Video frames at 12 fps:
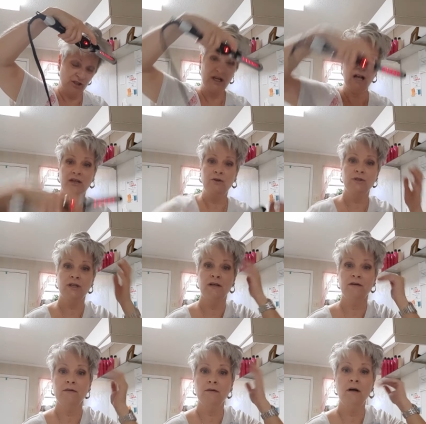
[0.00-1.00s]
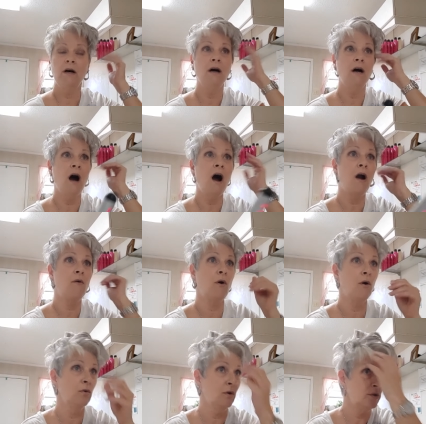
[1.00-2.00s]
just like using hot
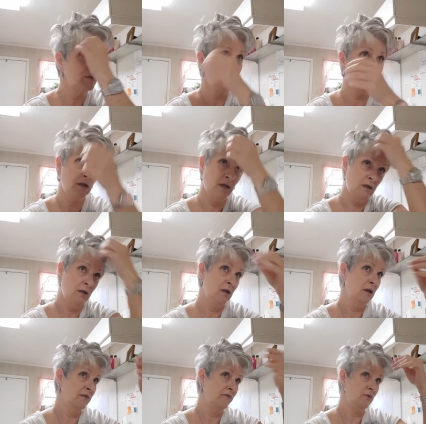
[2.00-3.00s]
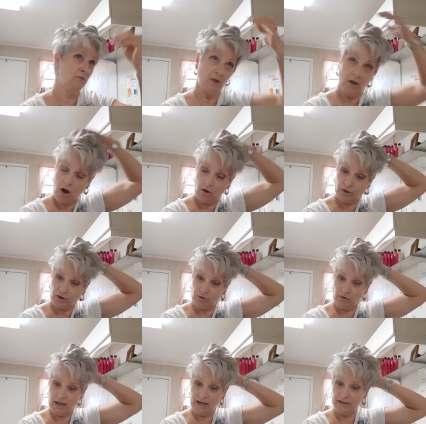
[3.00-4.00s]
rollers. The longer
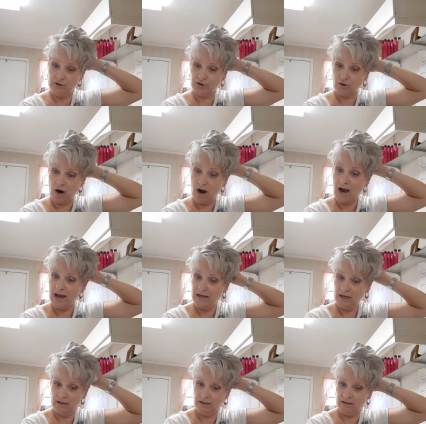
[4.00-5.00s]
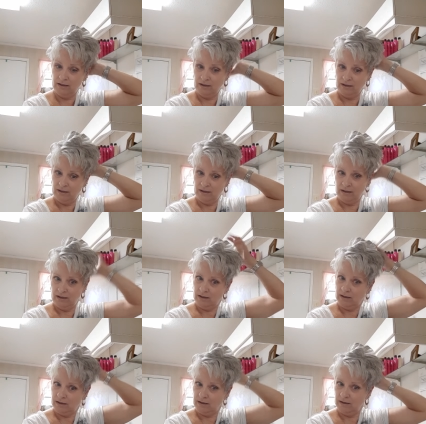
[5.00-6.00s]
you let it dry,
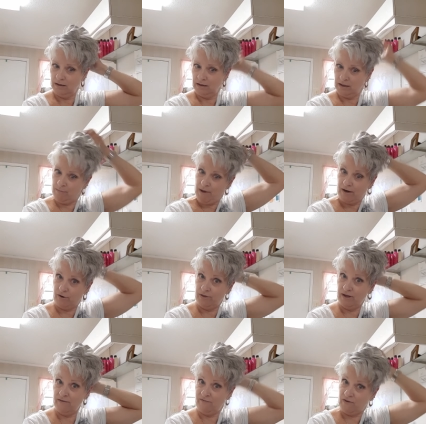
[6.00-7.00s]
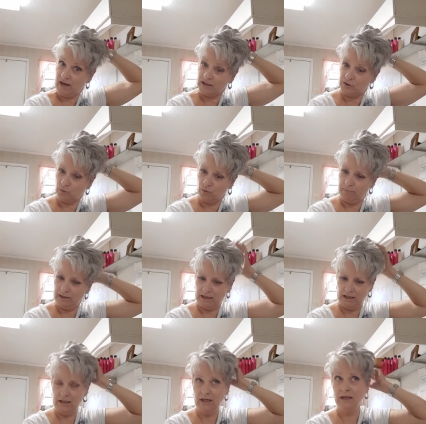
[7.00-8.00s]
the better the effect will
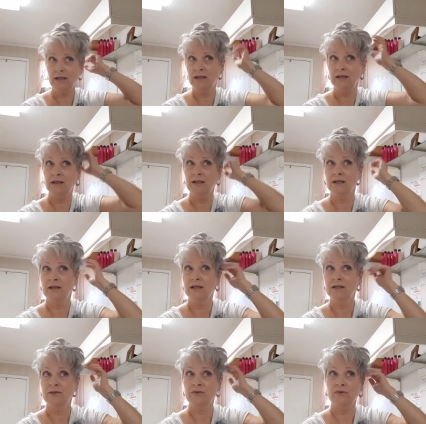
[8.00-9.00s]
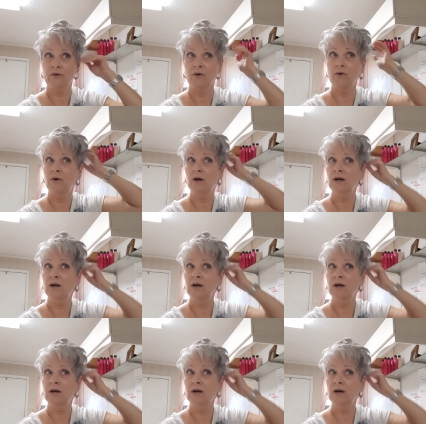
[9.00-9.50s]
be. So